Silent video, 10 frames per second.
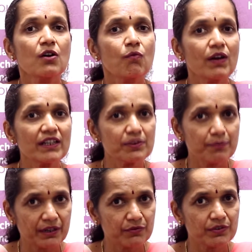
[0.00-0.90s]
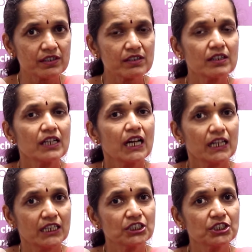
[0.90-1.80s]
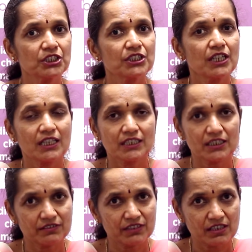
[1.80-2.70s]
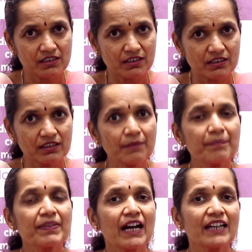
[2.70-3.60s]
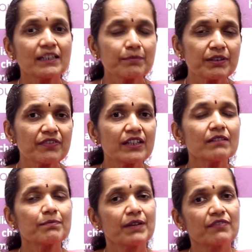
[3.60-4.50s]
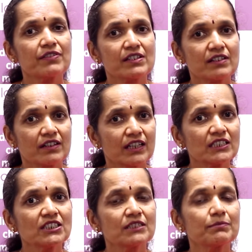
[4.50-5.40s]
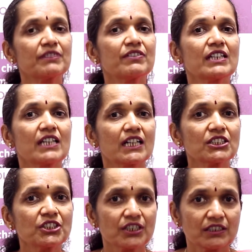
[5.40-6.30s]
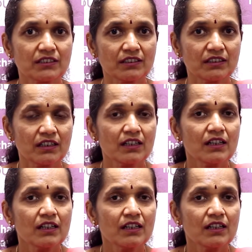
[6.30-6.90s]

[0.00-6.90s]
One is breakfast, lunch and third one is dinner and in between breakfast and lunch, in between lunch and uh,